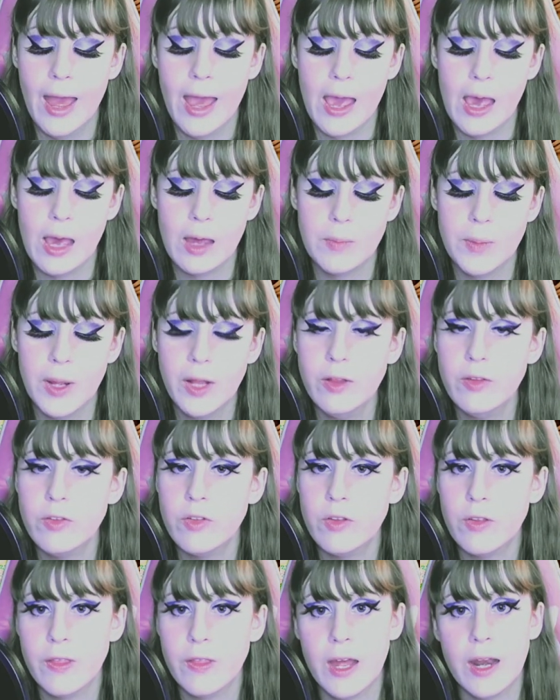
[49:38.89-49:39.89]
And
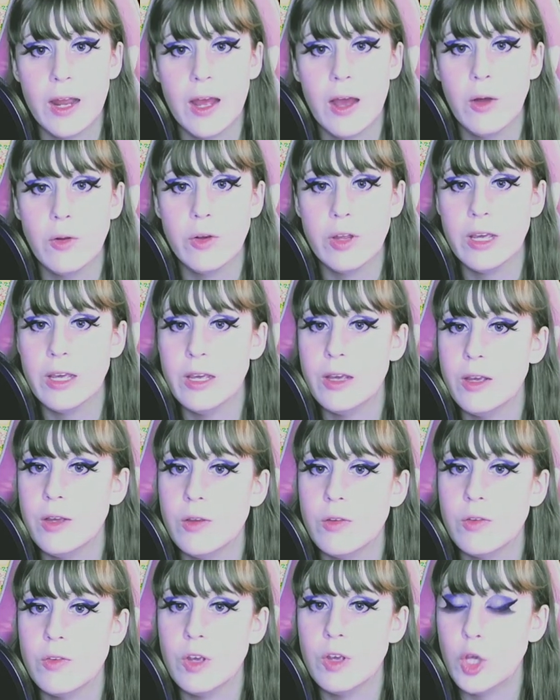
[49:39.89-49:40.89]
balancing that out
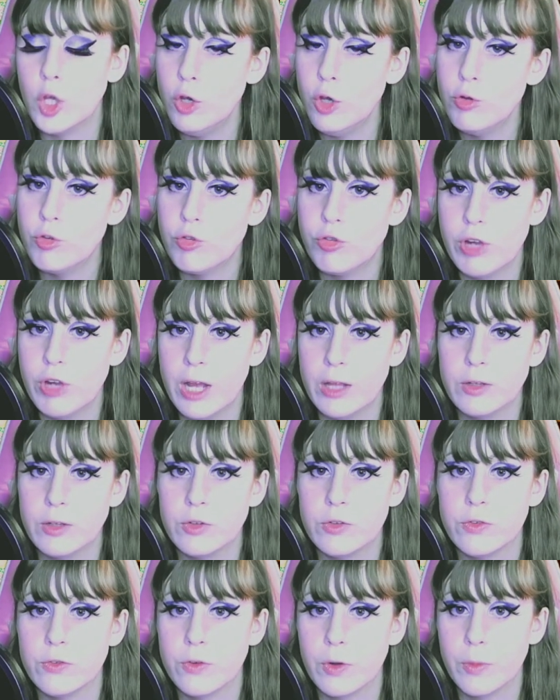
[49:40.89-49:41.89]
is a huge
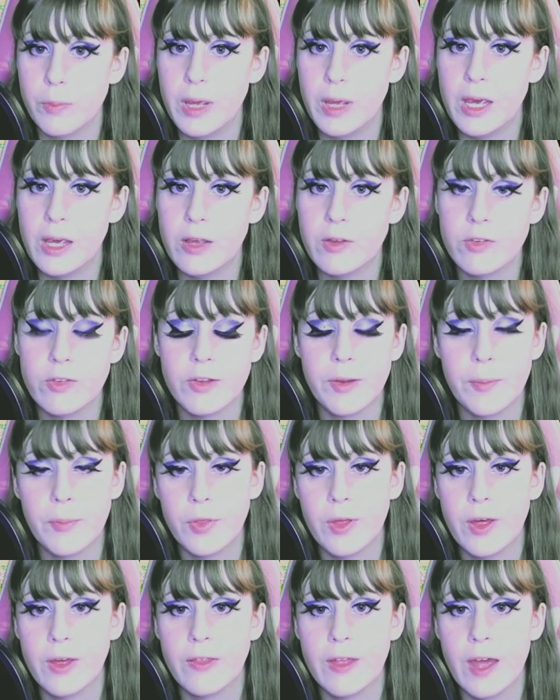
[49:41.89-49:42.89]
challenge for me,
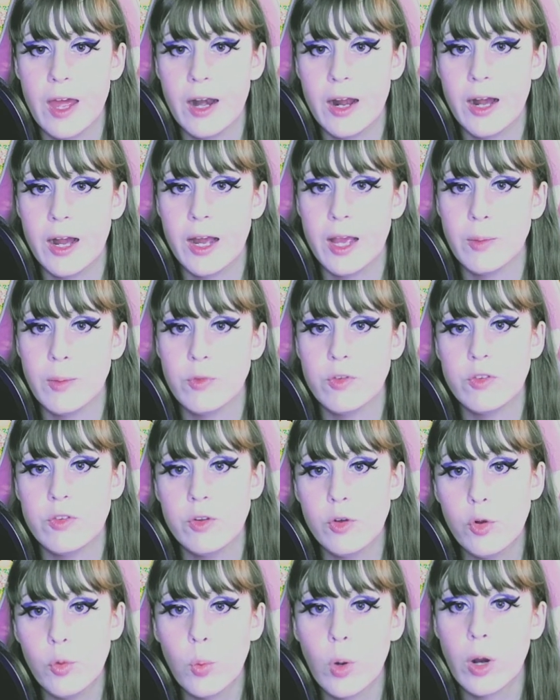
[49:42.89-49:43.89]
something that I am
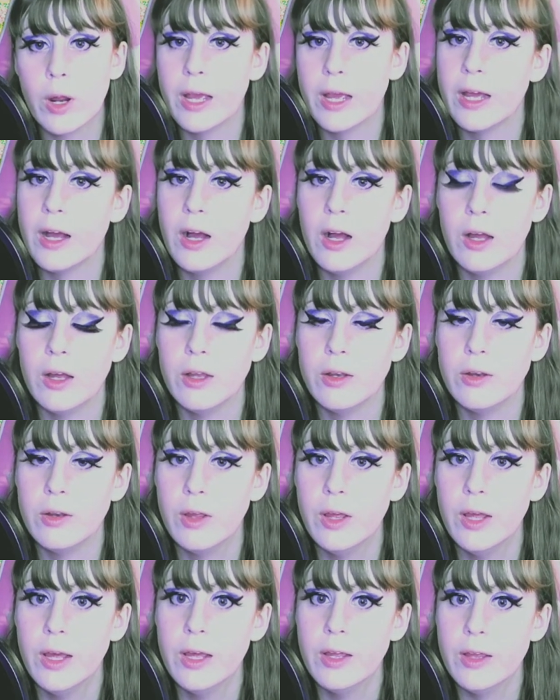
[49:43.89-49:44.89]
still working on
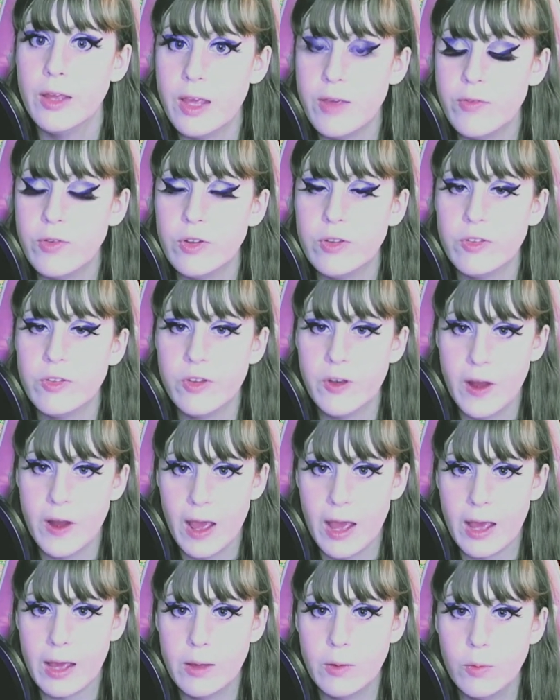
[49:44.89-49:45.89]
even
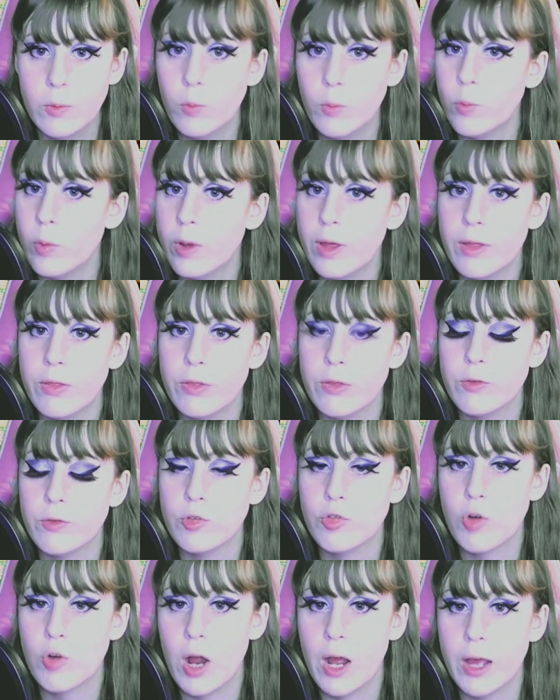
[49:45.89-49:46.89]
today, with
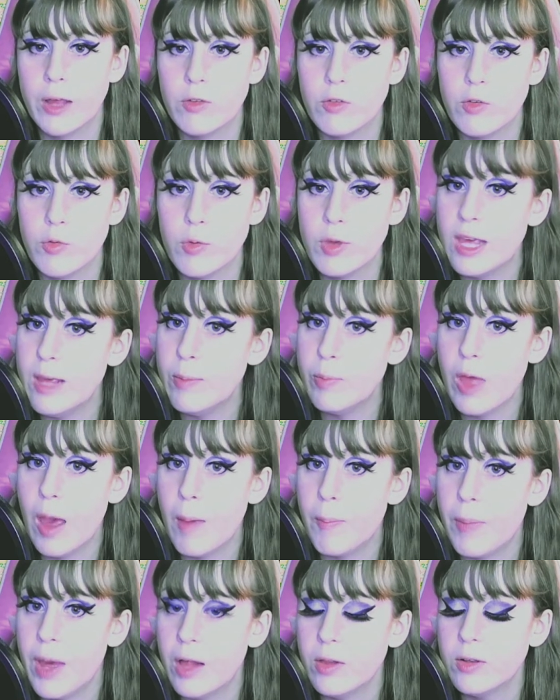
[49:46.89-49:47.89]
trying to keep
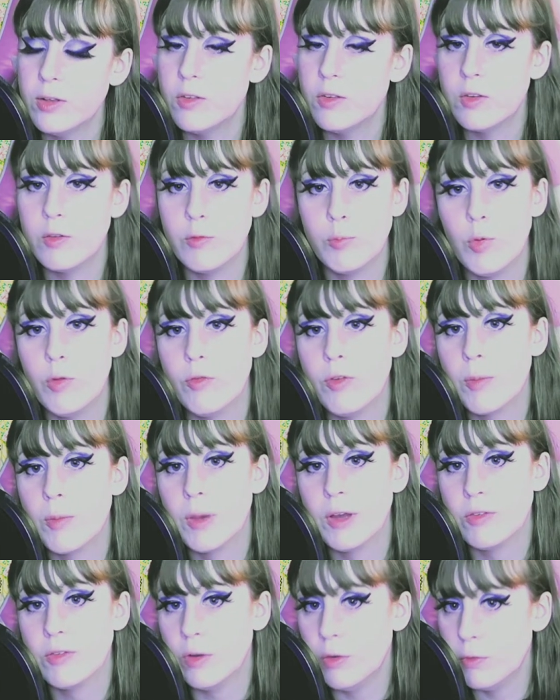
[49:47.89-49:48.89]
that balance of moving
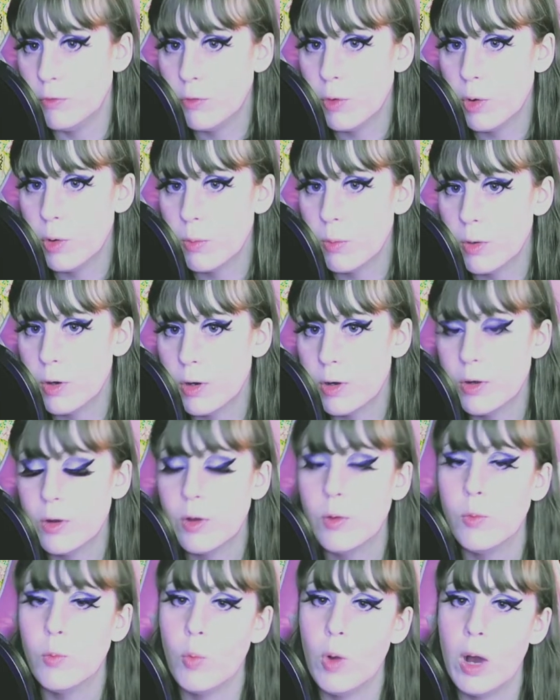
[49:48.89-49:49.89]
myself forward
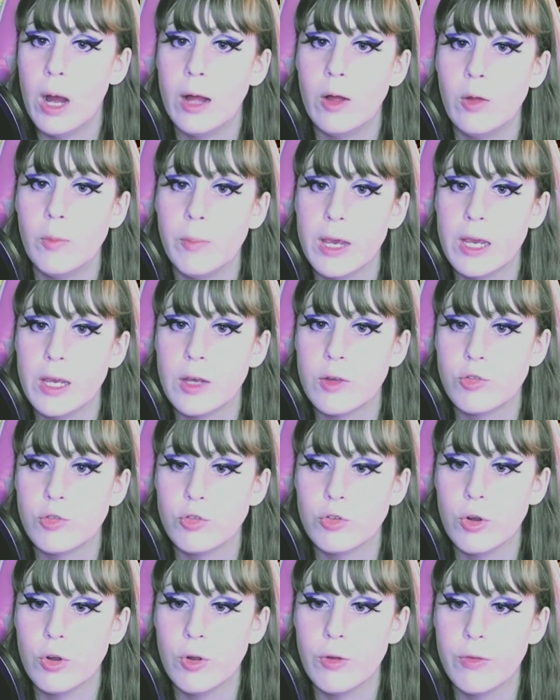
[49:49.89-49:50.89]
while making
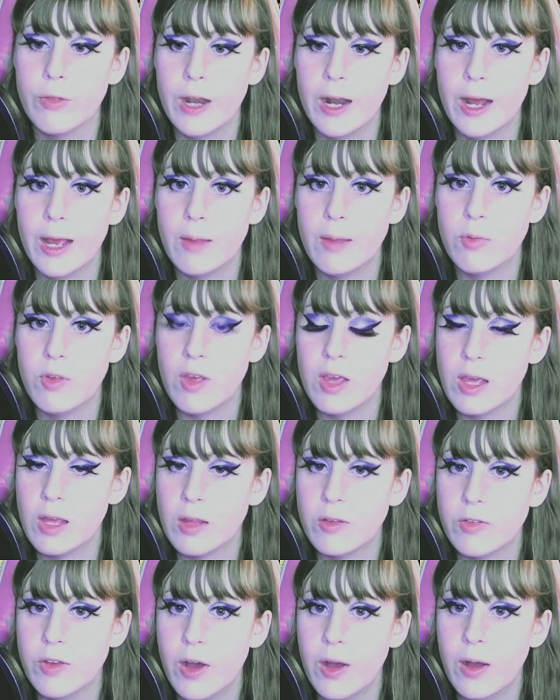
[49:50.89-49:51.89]
sure that I am
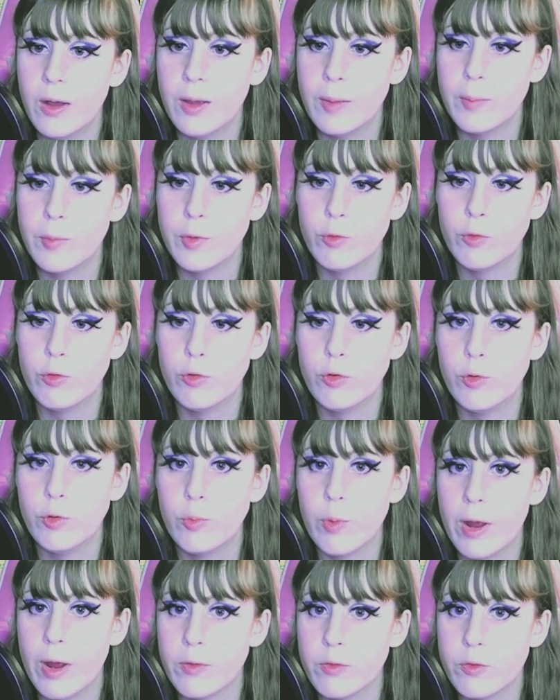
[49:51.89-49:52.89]
taking time to
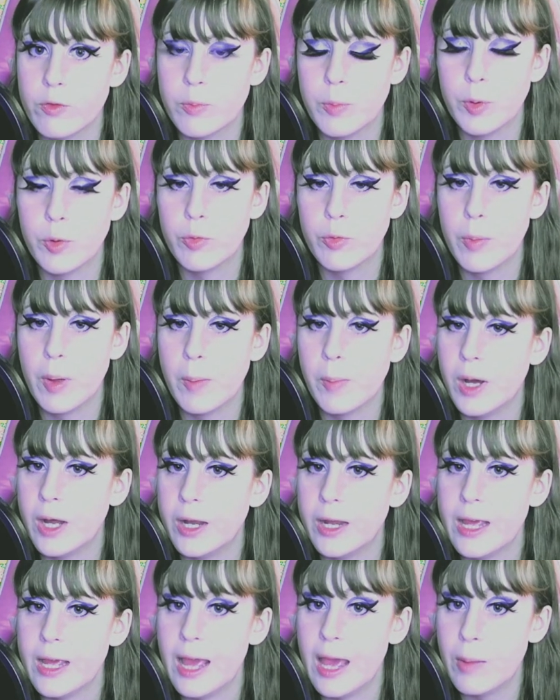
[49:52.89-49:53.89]
rest both my
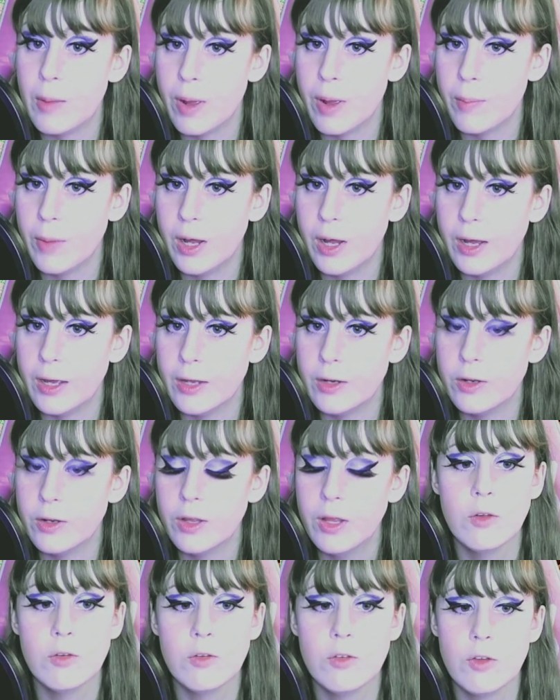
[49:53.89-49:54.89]
body and my mind.
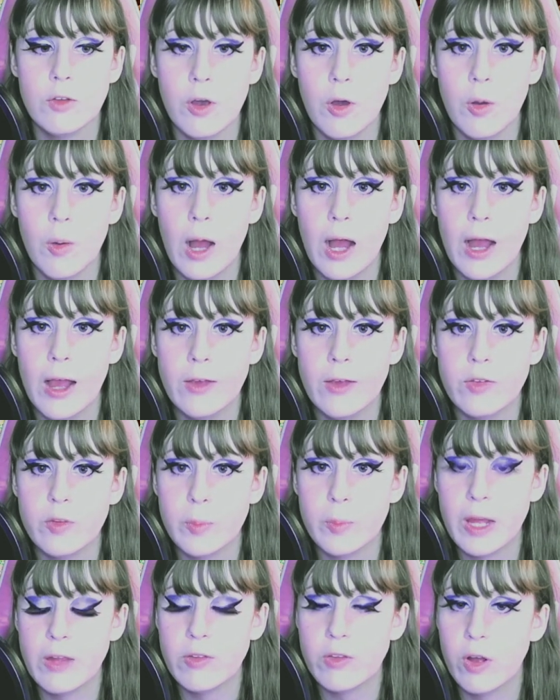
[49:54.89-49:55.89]
So I
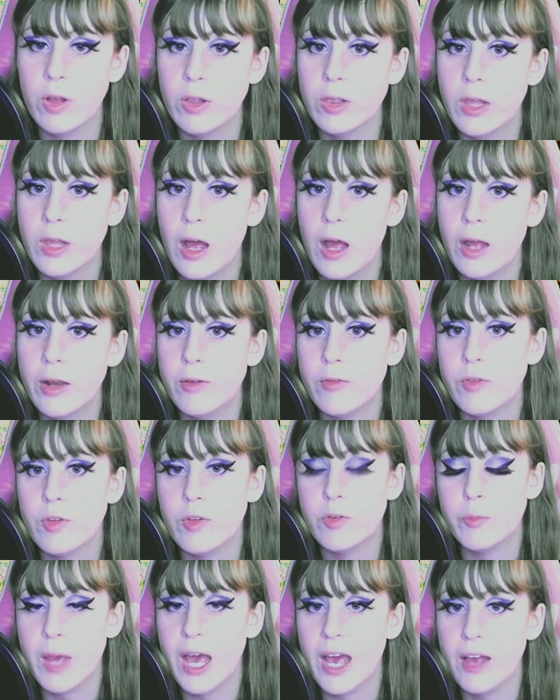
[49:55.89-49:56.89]
spent a lot of
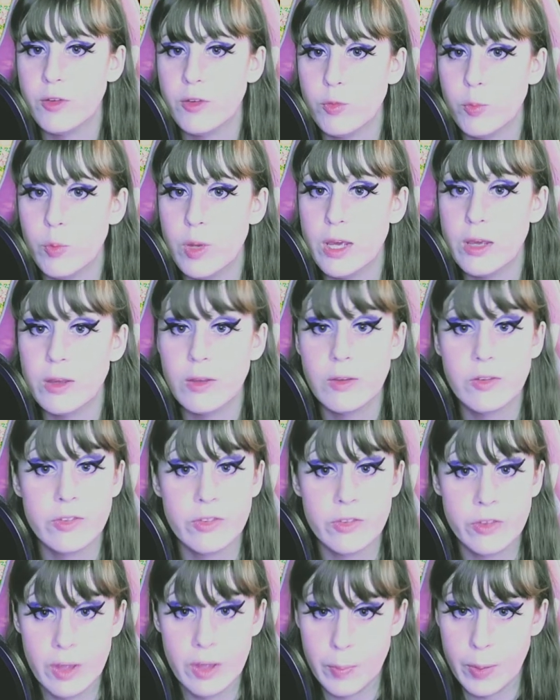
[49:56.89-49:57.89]
this past week
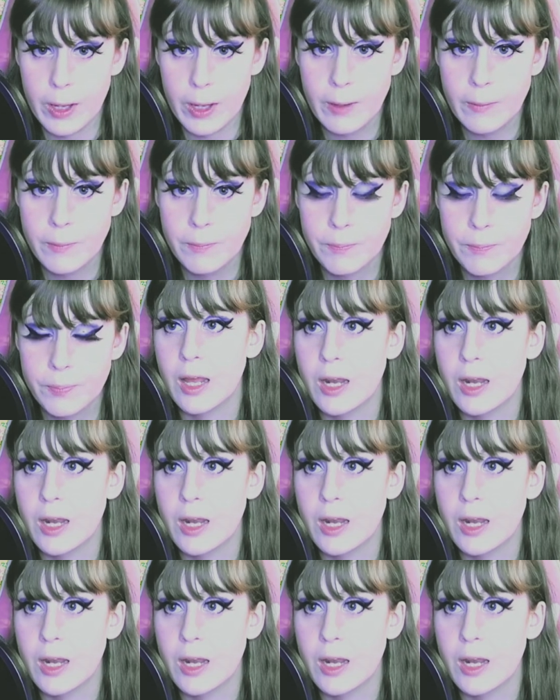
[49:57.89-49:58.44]
sleeping.